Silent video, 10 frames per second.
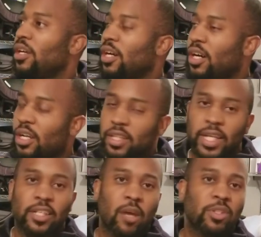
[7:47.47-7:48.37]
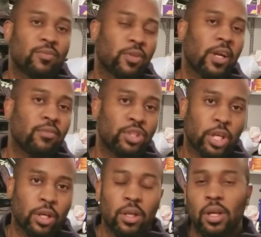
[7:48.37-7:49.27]
Uh, like, comment, subscribe,
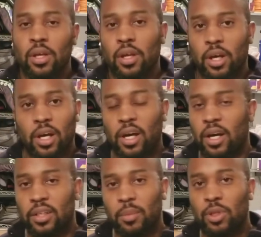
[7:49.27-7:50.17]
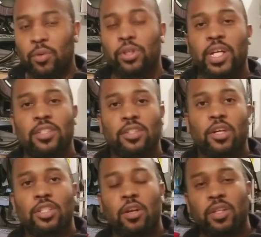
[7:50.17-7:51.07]
share. Uh, let me know what you guys'
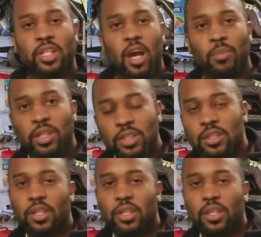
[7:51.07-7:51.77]
thoughts are in the comments.